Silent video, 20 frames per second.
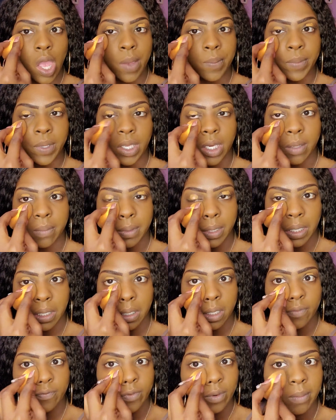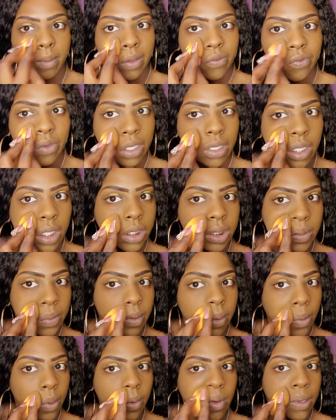beauty blender for my foundation
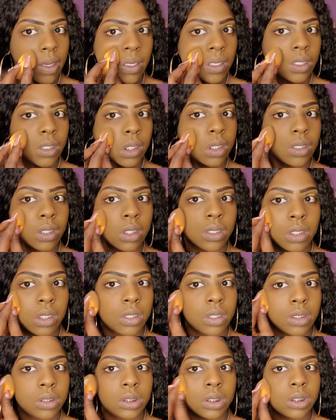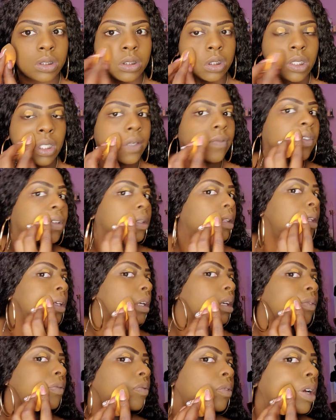real quick just to give it
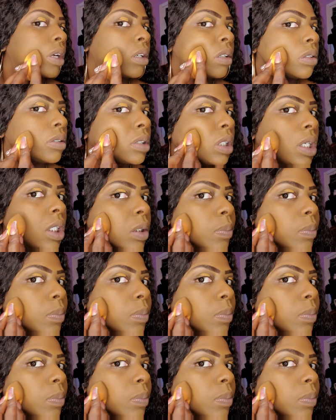that final touch.